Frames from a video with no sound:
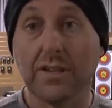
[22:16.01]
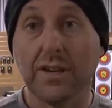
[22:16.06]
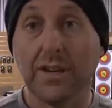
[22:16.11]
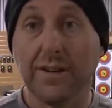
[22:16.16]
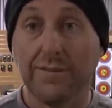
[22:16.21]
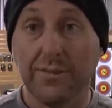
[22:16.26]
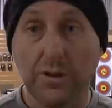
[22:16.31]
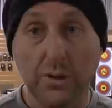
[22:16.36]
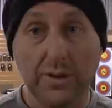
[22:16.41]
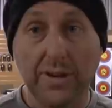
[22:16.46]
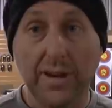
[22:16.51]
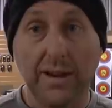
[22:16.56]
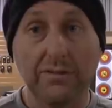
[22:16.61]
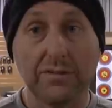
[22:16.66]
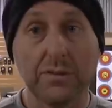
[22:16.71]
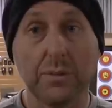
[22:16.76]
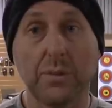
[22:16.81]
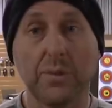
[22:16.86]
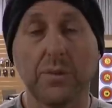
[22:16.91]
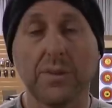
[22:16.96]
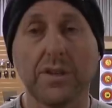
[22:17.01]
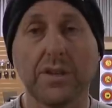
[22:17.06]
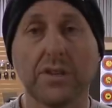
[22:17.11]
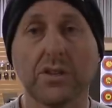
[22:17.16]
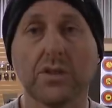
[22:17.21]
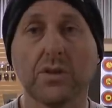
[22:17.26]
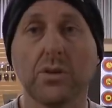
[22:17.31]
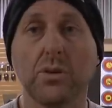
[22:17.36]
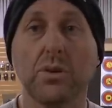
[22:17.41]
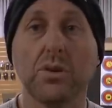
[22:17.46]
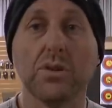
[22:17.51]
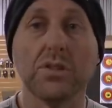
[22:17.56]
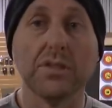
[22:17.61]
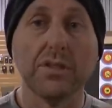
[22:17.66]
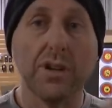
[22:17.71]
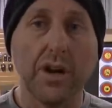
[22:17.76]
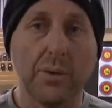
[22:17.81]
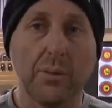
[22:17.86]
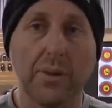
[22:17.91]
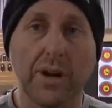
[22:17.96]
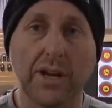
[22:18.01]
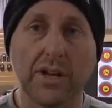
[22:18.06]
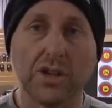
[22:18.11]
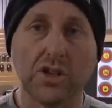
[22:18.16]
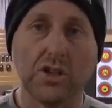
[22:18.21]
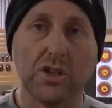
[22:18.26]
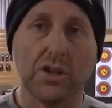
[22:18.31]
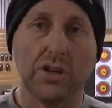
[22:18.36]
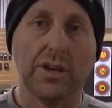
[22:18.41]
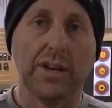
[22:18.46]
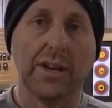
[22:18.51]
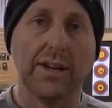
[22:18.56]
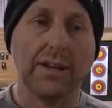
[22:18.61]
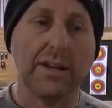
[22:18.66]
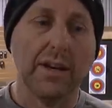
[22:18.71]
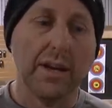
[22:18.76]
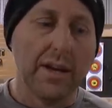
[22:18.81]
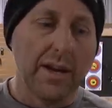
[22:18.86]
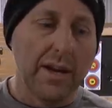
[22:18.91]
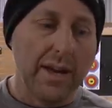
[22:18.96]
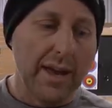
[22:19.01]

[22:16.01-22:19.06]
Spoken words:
so you feel comfortable with your scores, know where you're shooting.